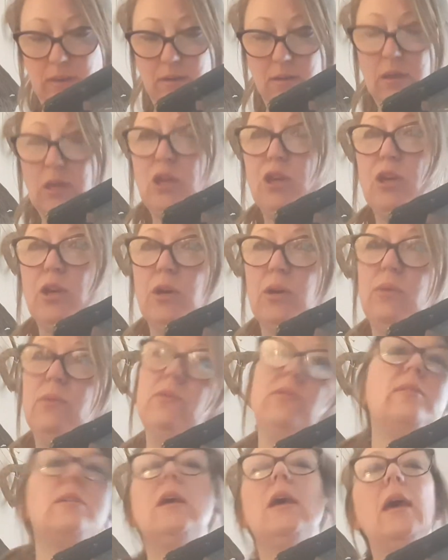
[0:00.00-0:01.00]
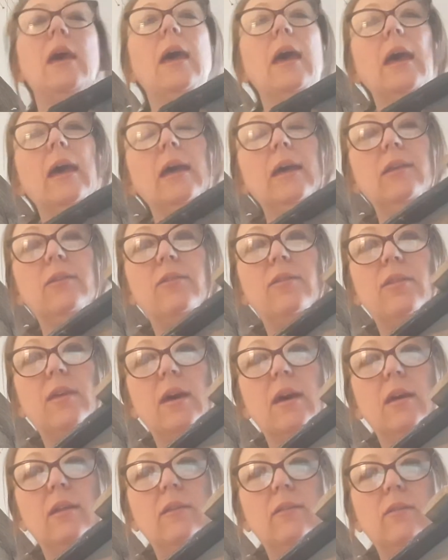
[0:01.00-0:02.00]
used is
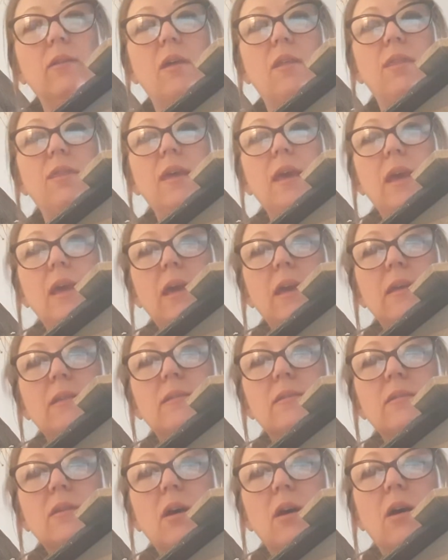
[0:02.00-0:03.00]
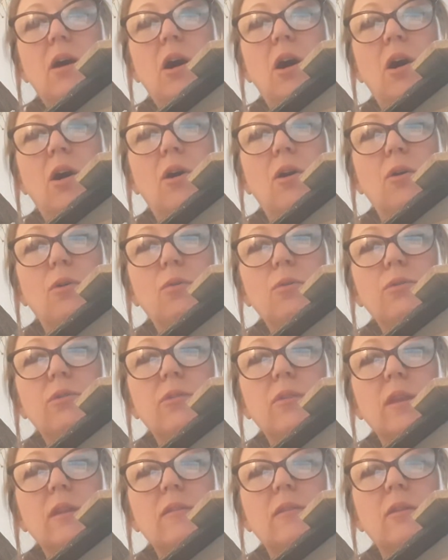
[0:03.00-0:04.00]
that these
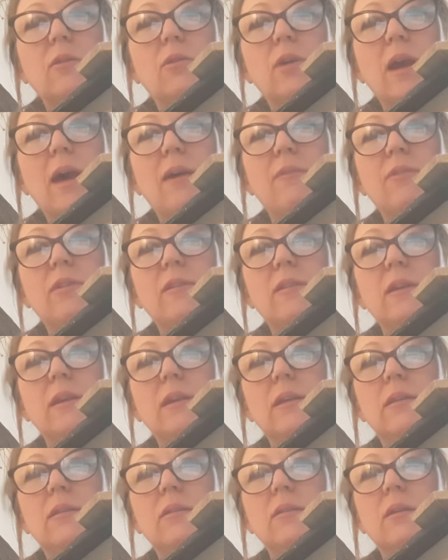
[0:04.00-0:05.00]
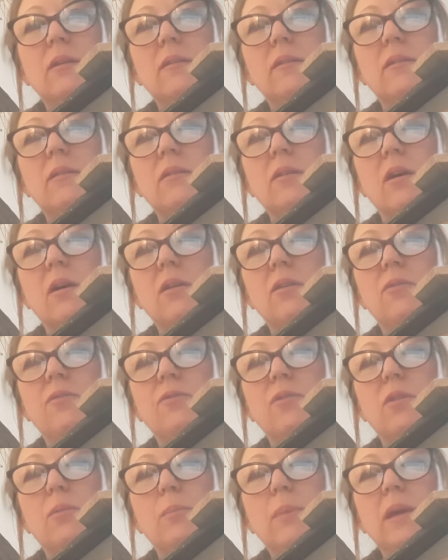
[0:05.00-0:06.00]
holes, these little cavities designed
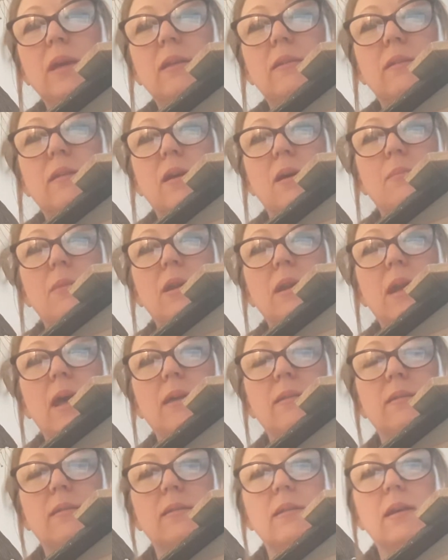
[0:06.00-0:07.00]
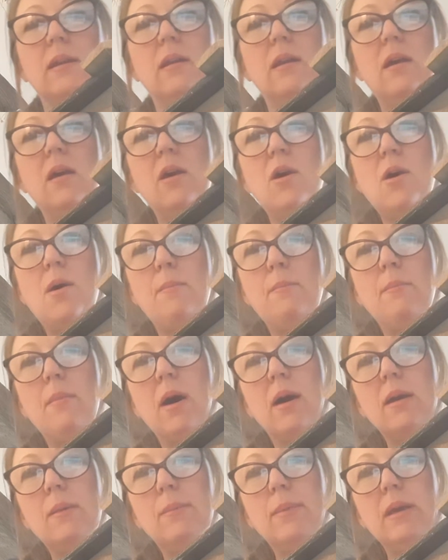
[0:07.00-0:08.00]
for the bee to come and nest in,
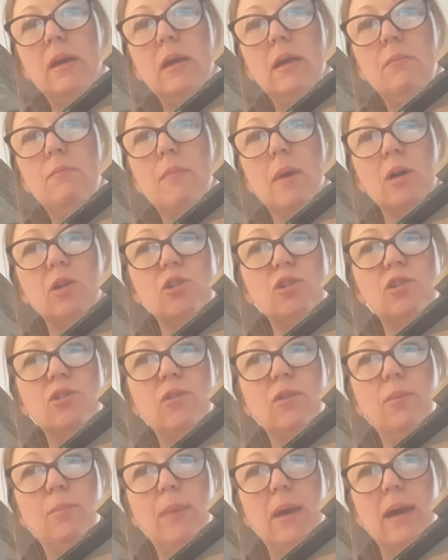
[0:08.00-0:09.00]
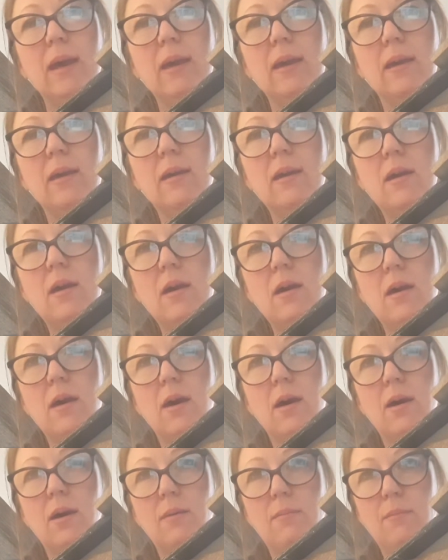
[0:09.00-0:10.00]
might be much too big,
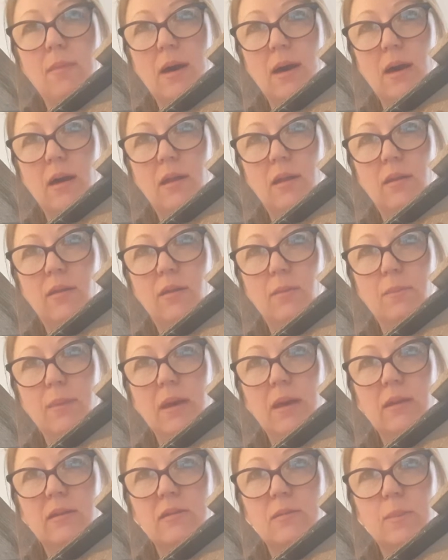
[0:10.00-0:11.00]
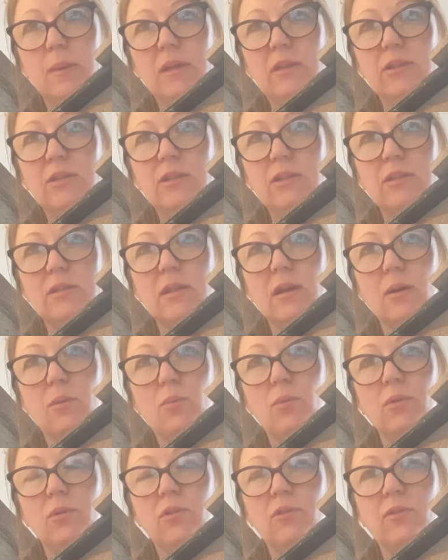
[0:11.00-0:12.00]
and the bee species that
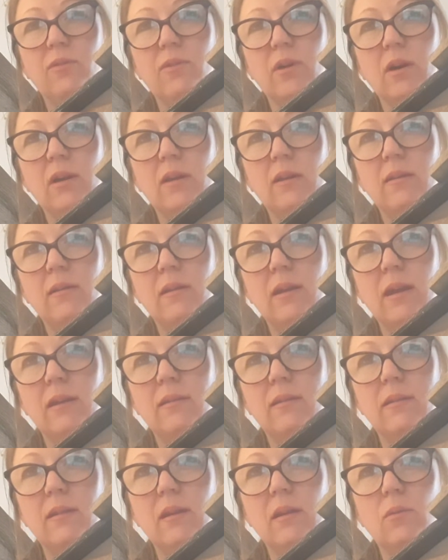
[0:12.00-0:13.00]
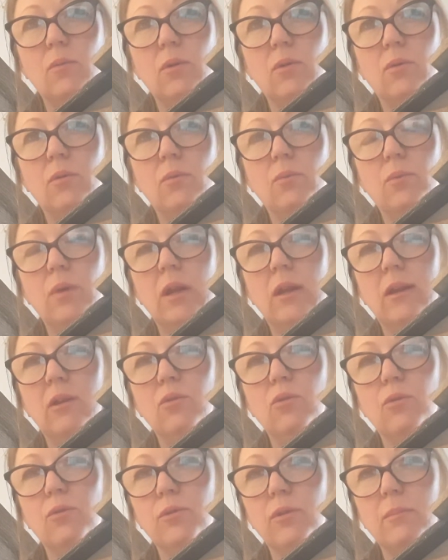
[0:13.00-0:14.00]
want to find nesting will
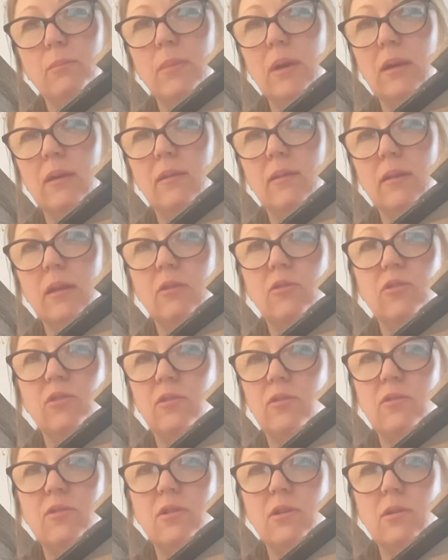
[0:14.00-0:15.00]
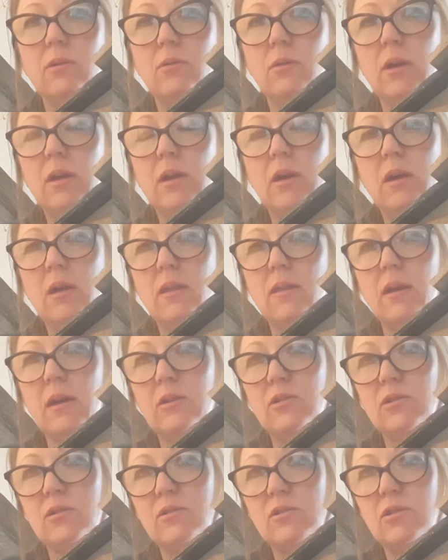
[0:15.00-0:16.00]
ignore them because they're just too
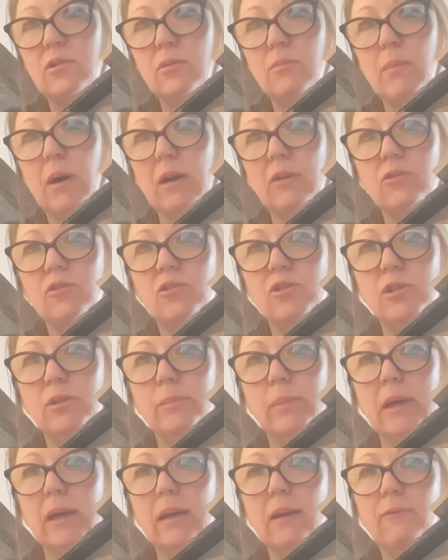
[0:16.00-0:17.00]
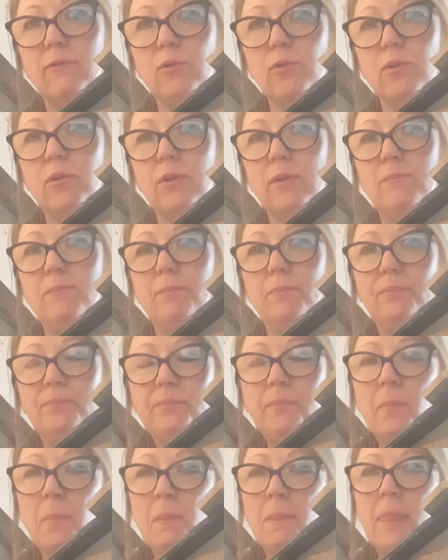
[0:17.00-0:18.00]
too big for them.
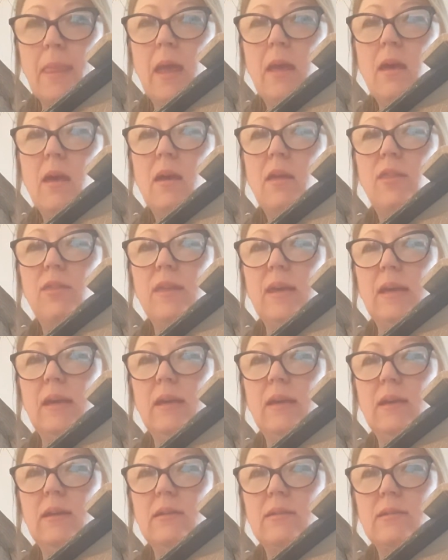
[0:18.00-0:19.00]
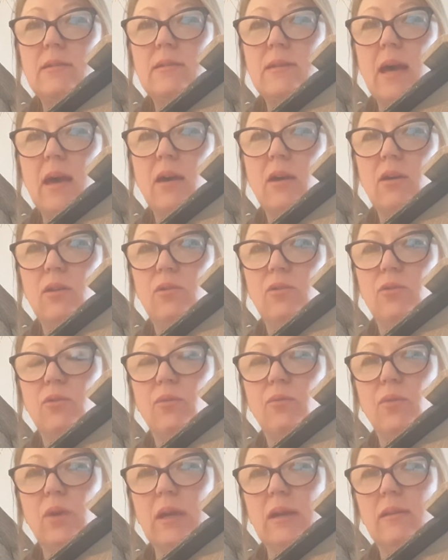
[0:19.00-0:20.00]
The second
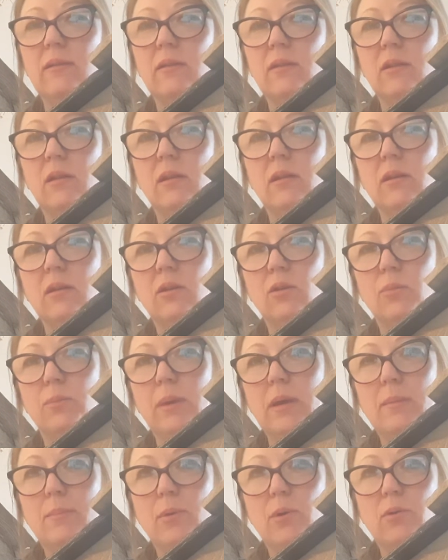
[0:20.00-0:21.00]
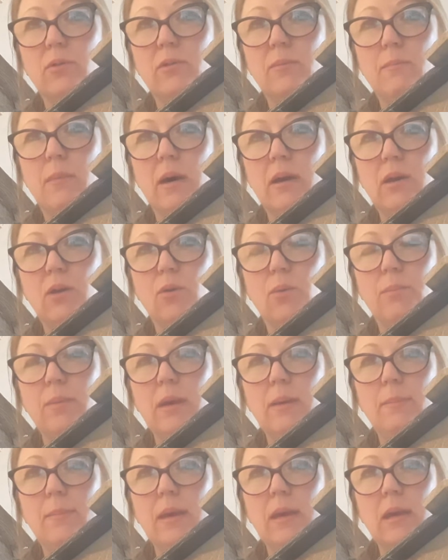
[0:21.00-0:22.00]
reason that your bee box might not
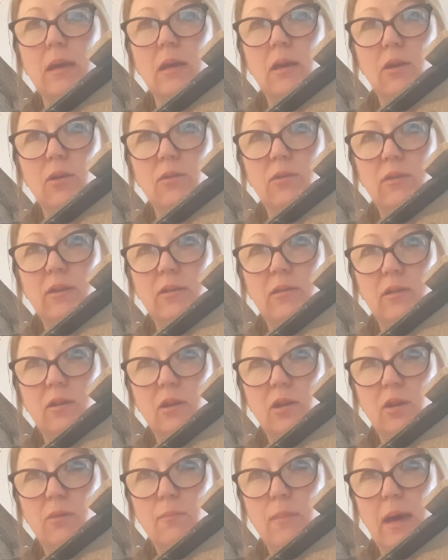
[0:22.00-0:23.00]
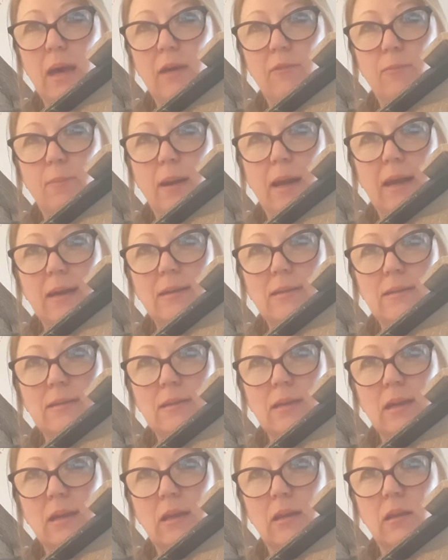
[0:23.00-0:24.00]
be being used is that you may have
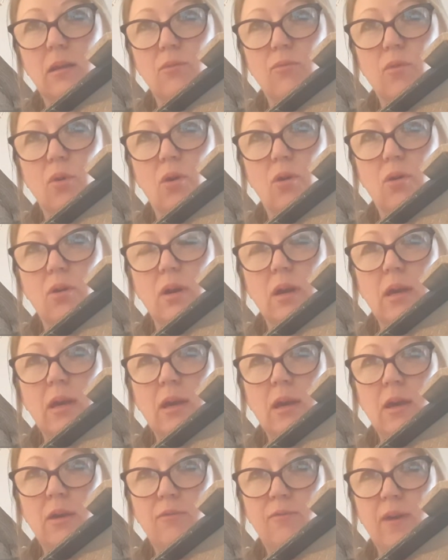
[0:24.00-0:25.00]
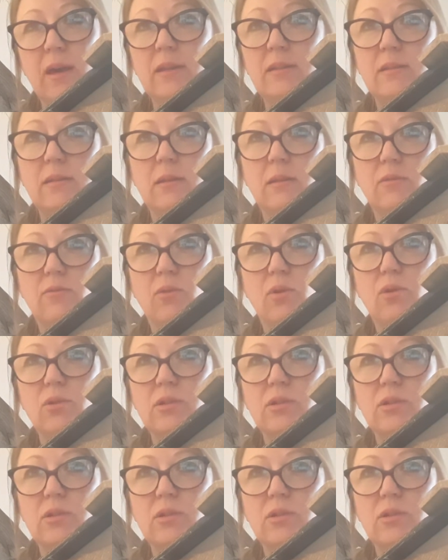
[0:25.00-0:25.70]
placed it in facing the wrong